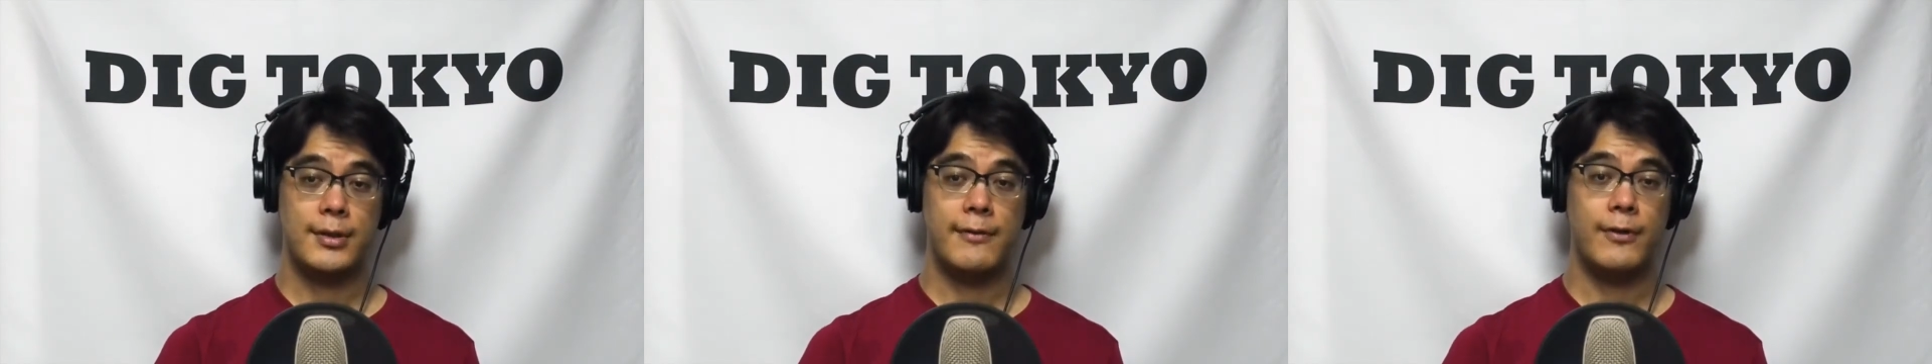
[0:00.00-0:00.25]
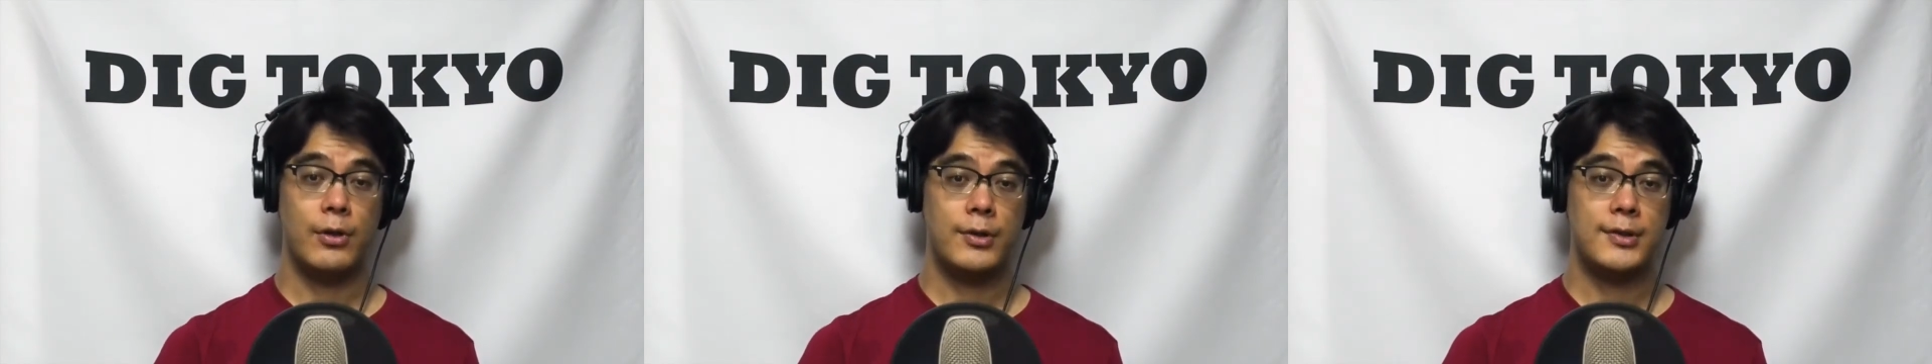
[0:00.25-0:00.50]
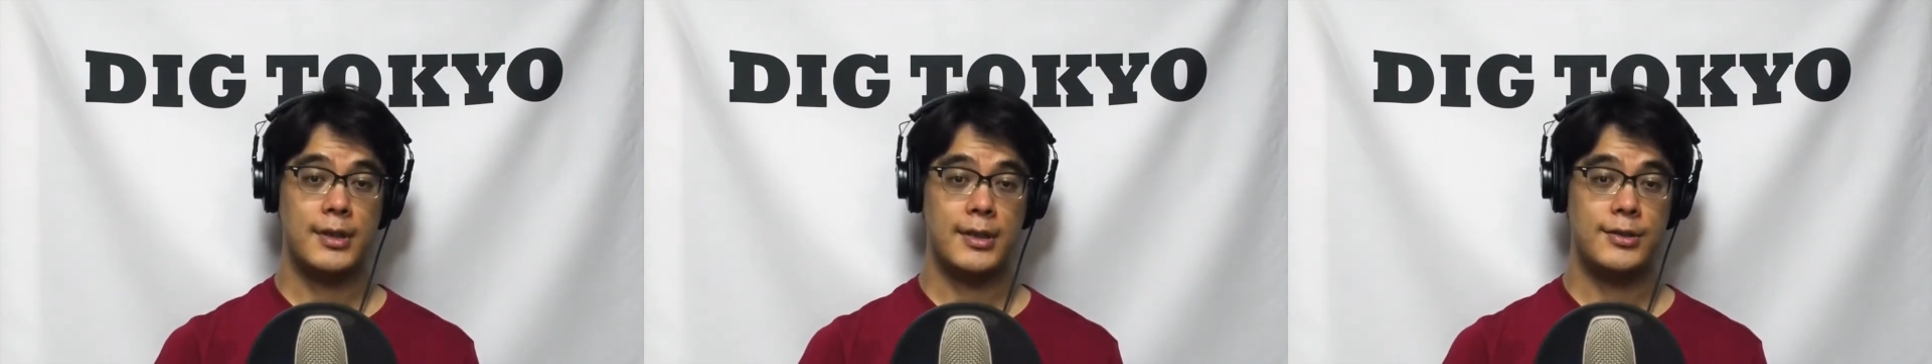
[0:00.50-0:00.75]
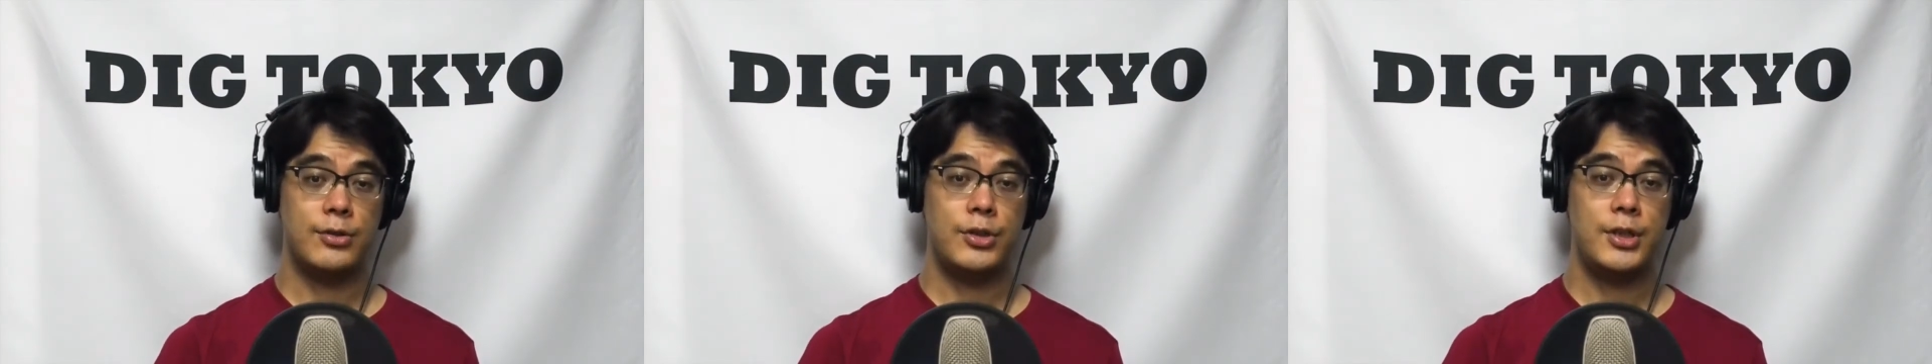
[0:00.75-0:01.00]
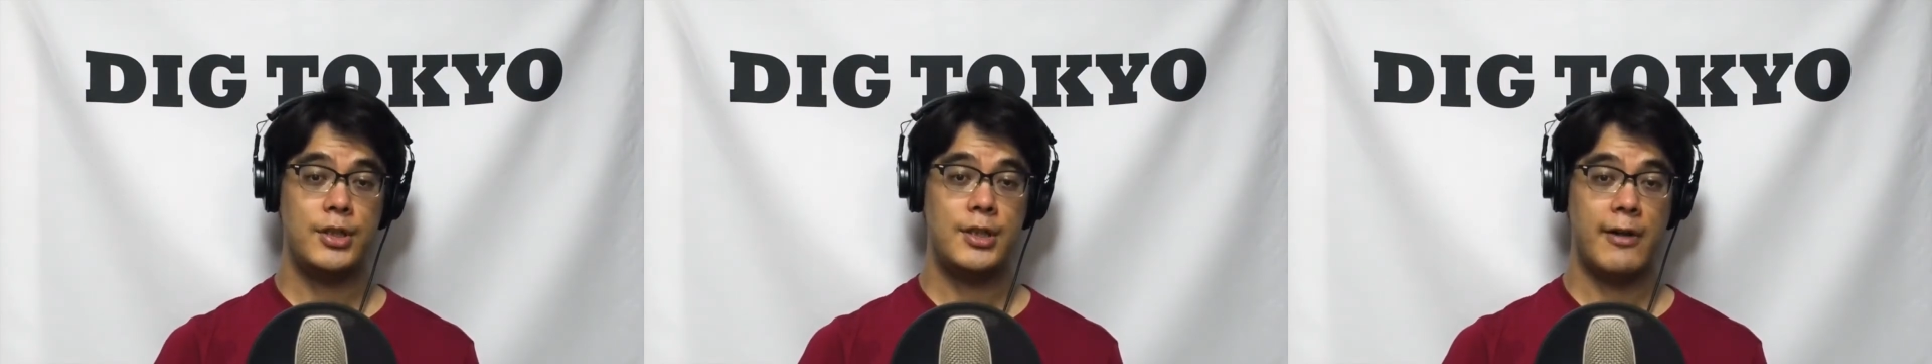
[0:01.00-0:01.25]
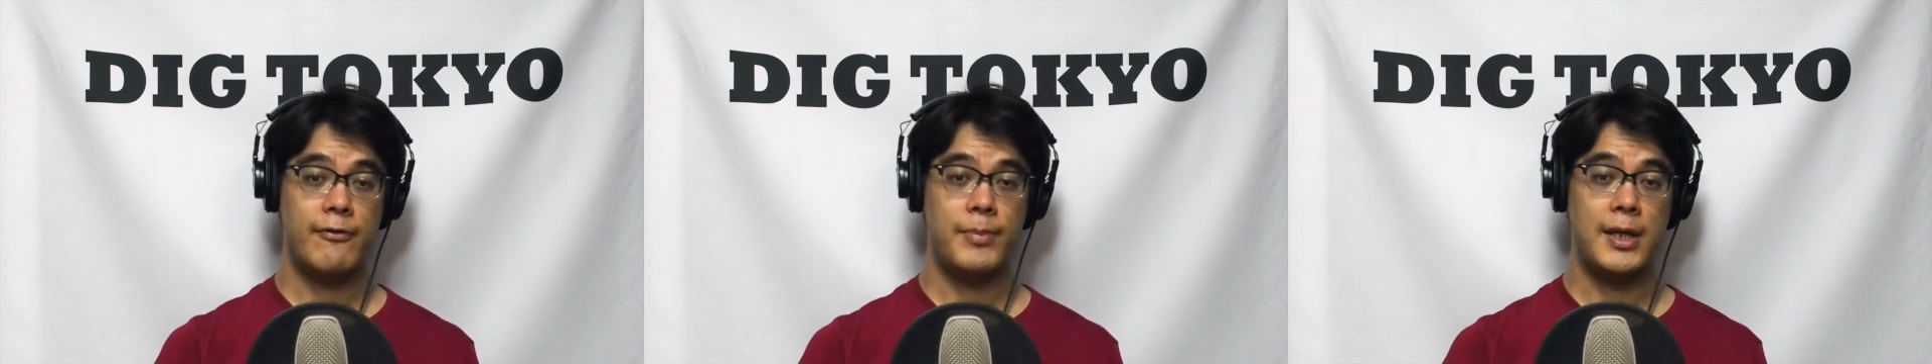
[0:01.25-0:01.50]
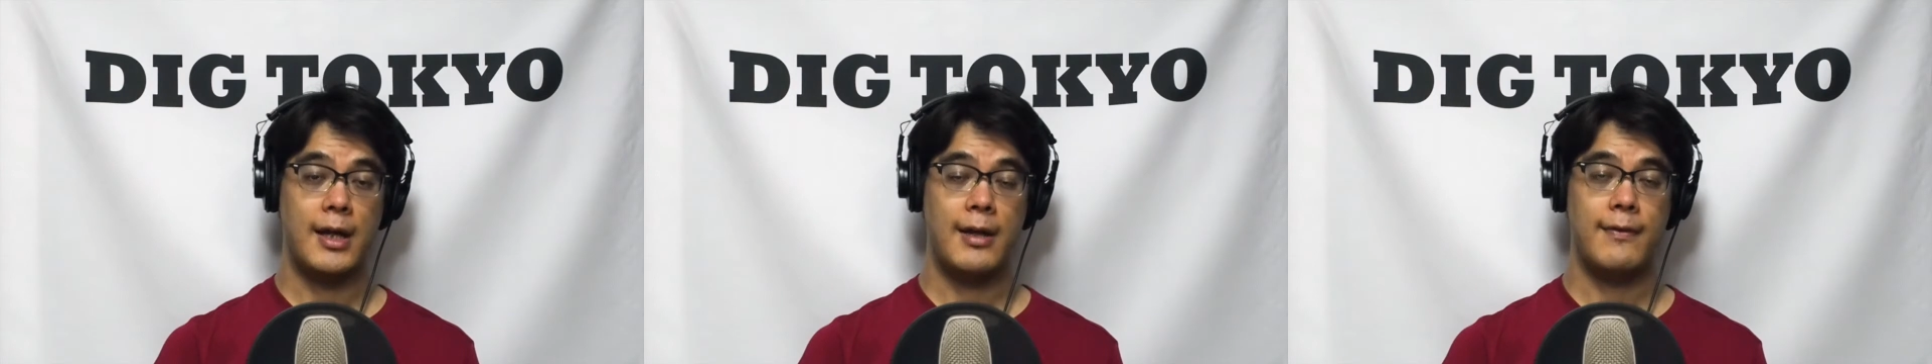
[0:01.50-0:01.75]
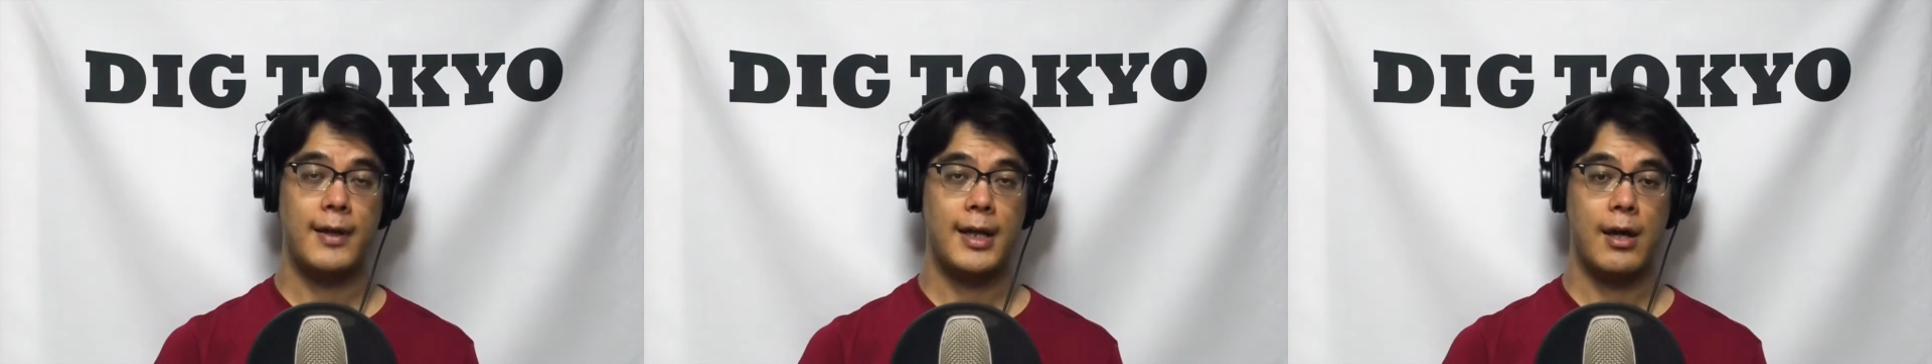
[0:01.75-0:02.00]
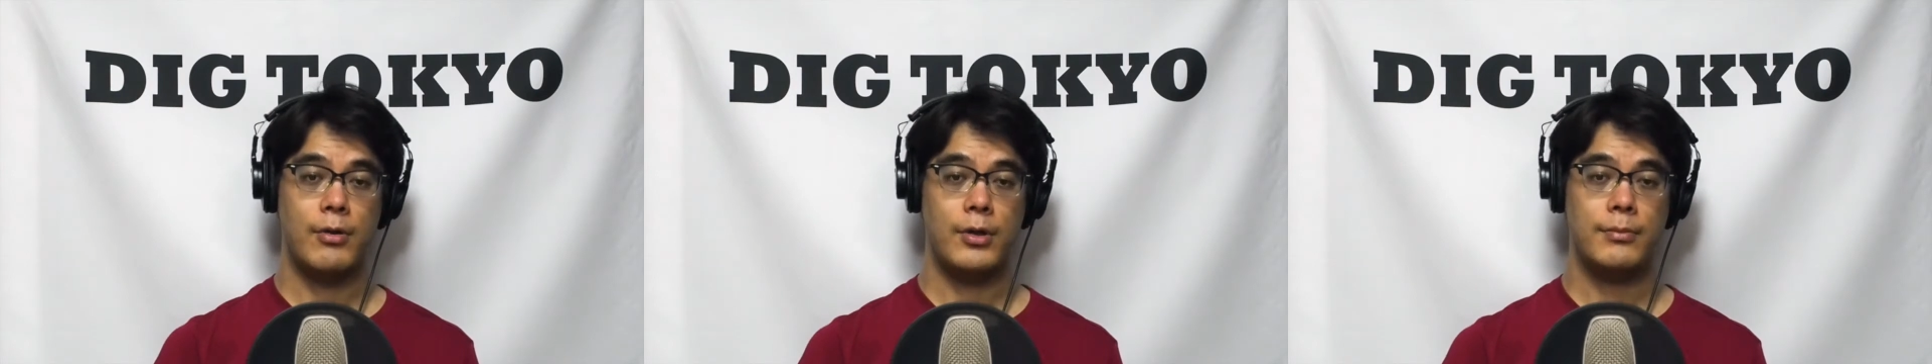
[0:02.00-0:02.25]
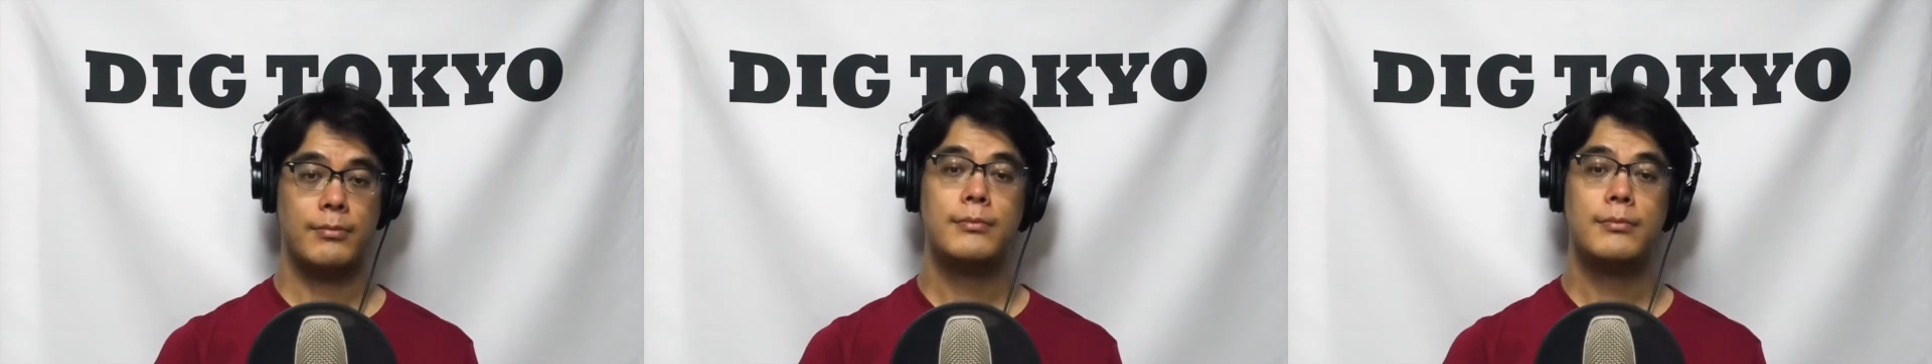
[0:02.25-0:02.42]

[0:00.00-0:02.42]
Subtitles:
evokes a sushi chef behind the counter.